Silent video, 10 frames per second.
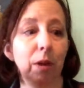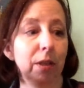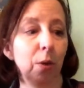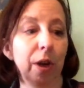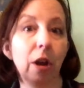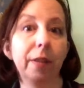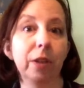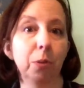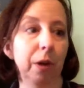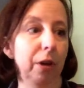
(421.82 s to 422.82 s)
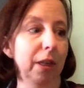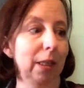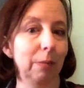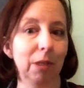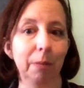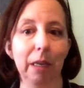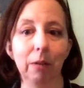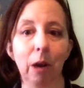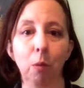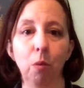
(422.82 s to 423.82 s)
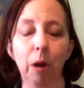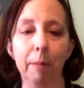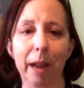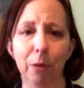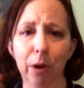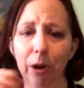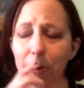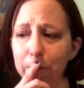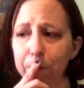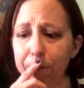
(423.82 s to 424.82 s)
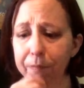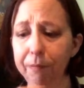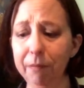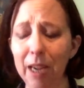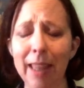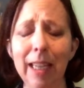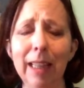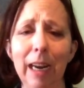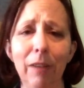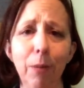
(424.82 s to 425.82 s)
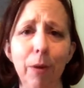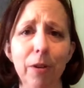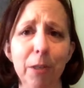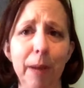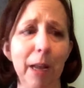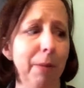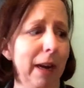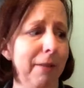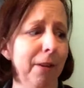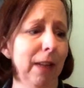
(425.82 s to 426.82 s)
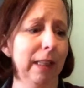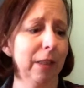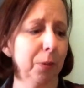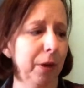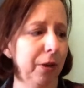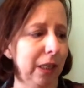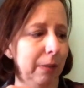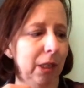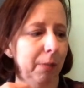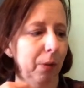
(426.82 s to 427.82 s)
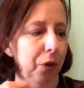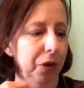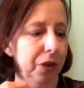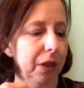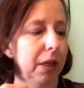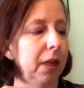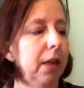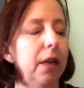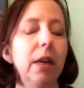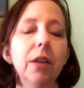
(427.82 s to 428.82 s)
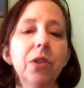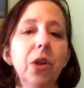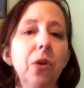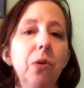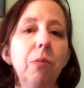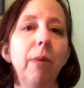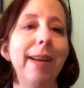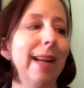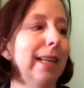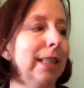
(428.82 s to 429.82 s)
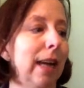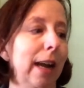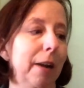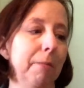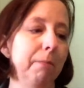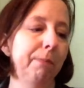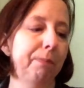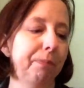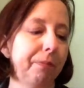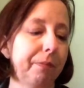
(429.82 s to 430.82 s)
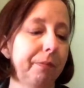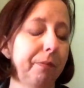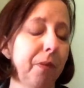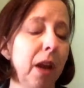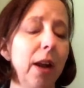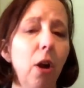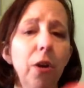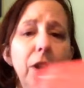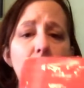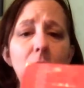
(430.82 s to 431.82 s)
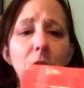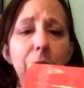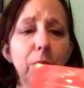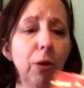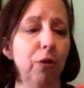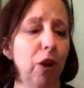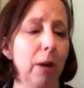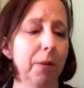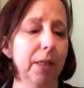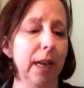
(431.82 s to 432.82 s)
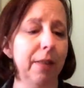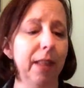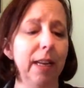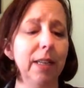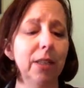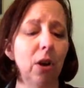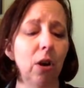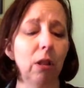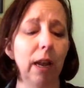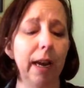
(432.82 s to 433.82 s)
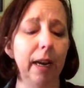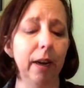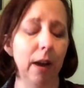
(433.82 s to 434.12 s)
what's going on this winter. It seems to be a bad winter. I think that every winter is bad, but I feel like this winter seems to be worse. So my next item are the On Guard throat drops. And these are like